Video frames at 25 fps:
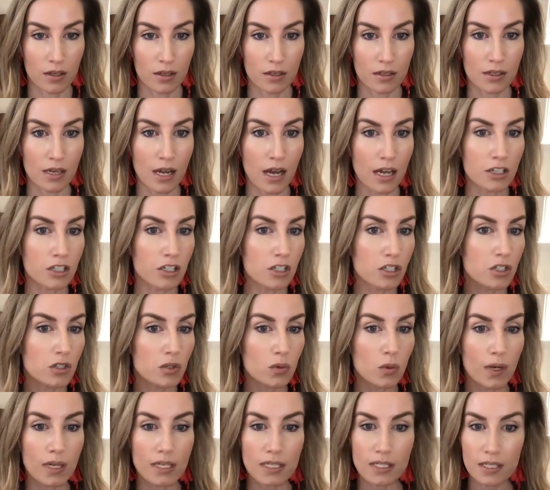not just
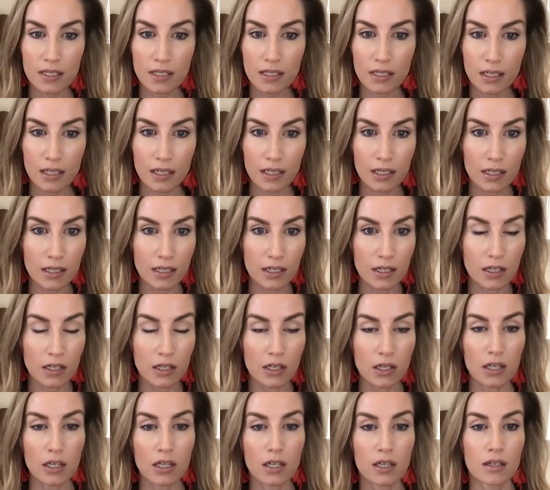twice a
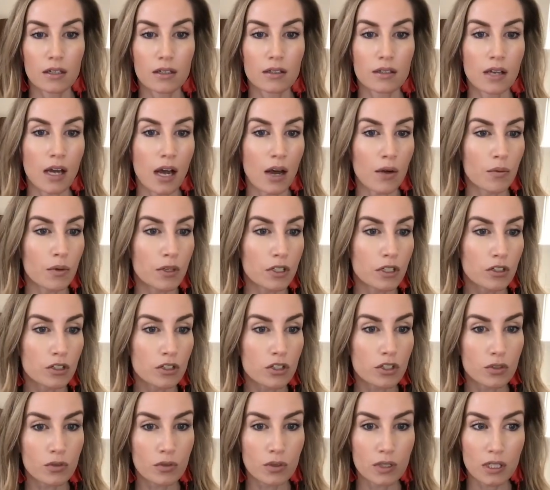year, not when you're
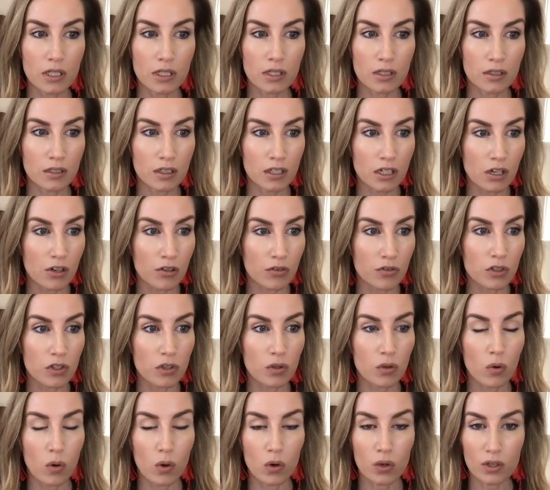doing, if you
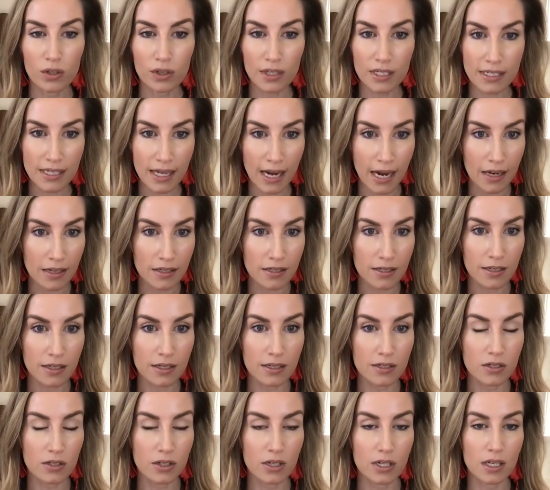do quarterly
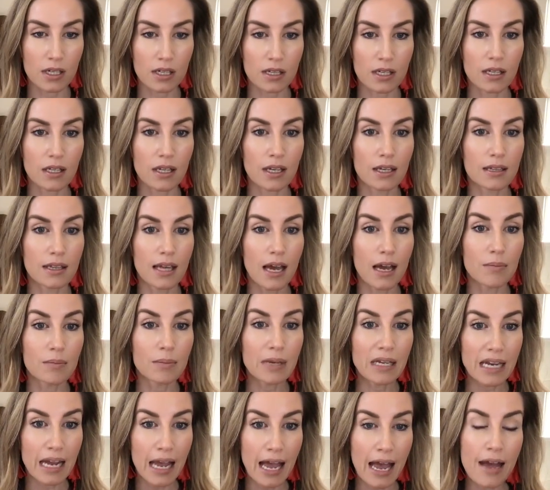taxes or anything like that,
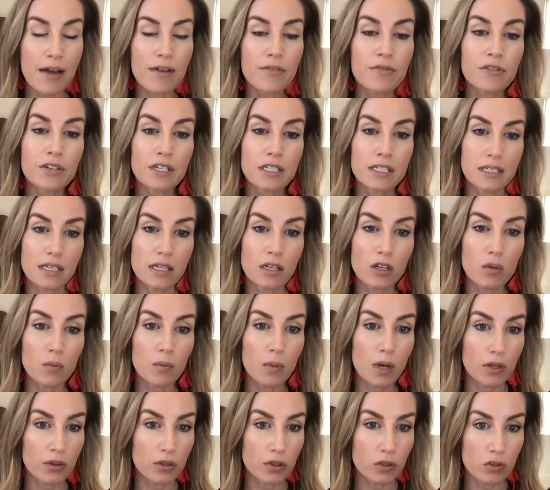but every single
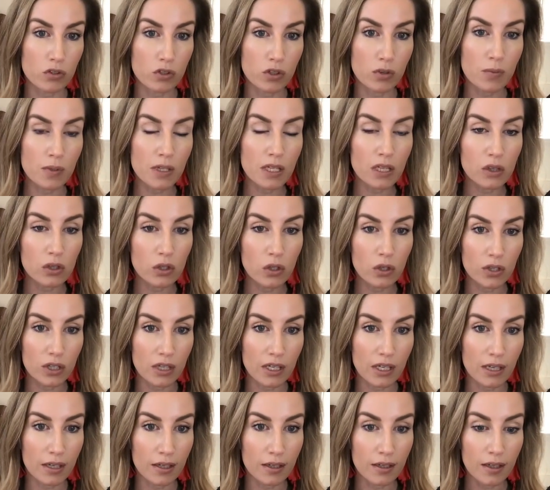month you should be
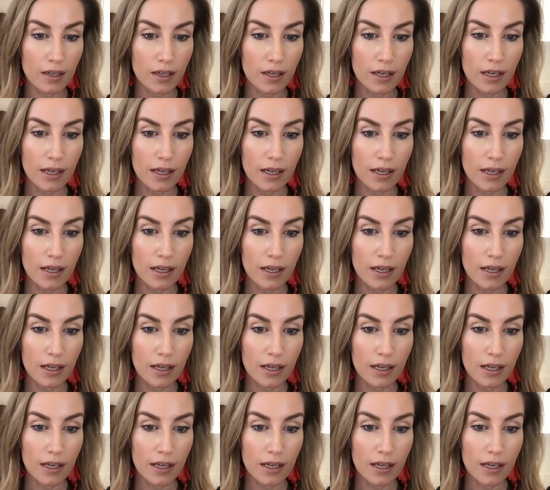looking